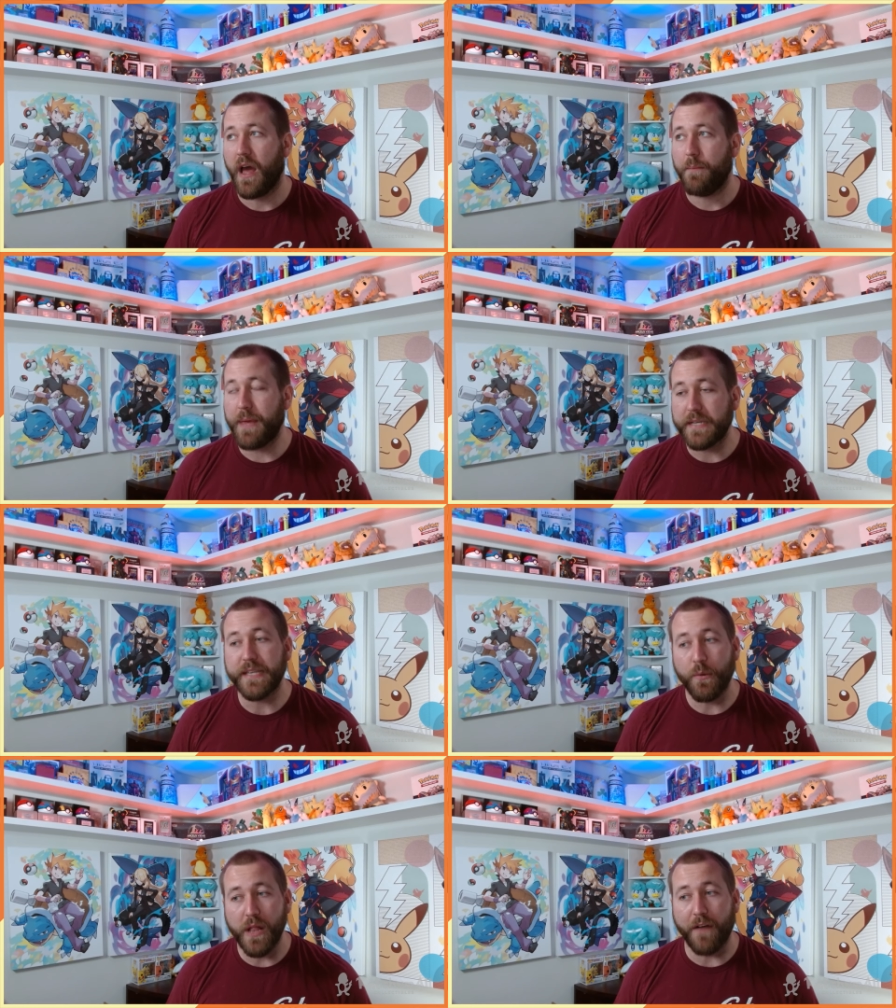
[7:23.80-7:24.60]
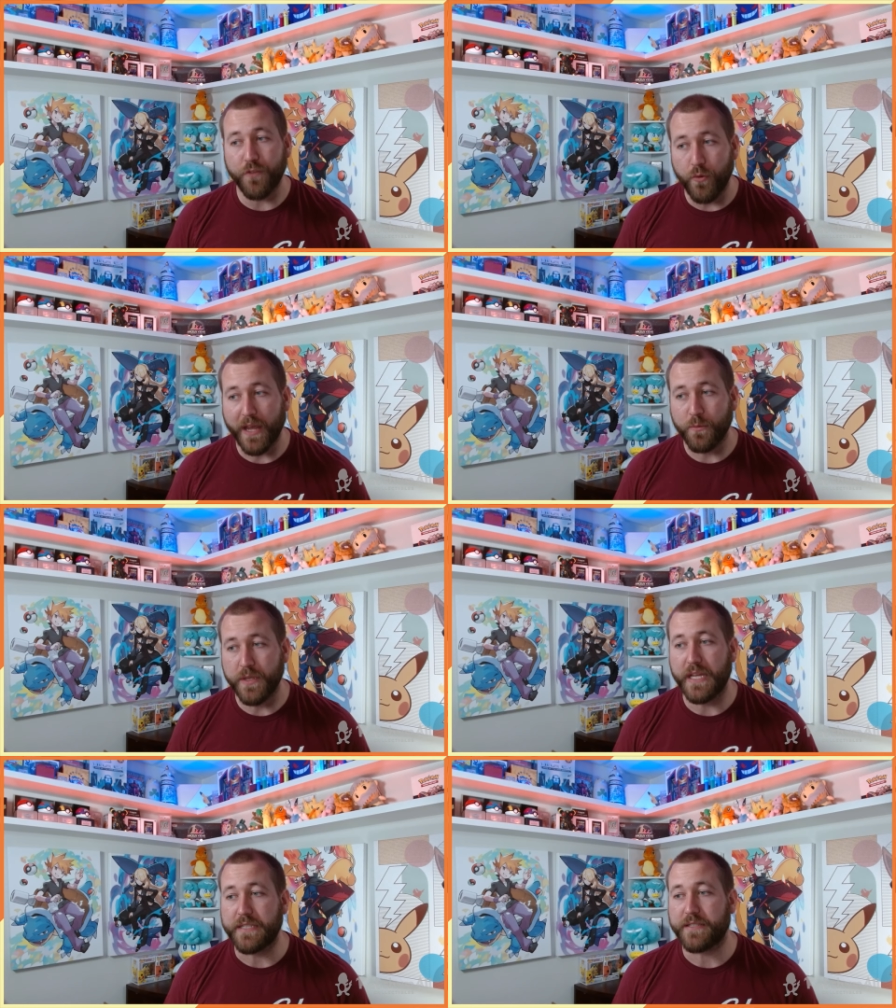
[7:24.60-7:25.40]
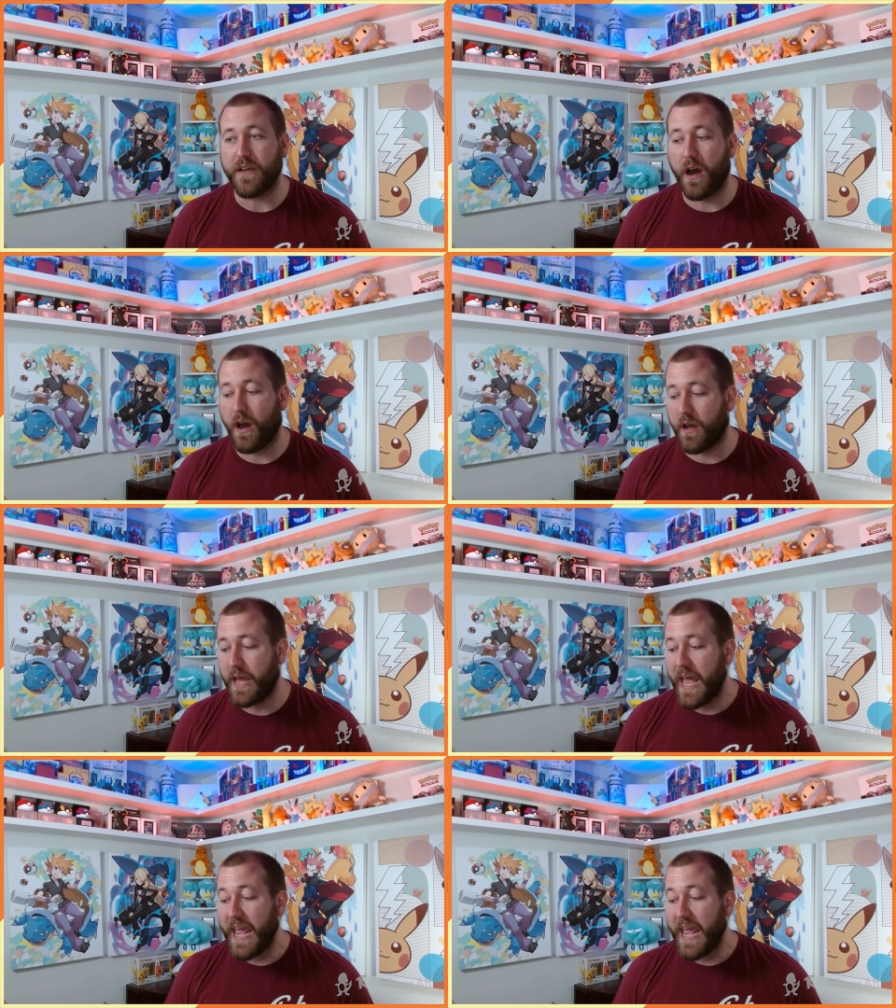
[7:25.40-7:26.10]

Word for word: PSA will have to reckon with this, uh,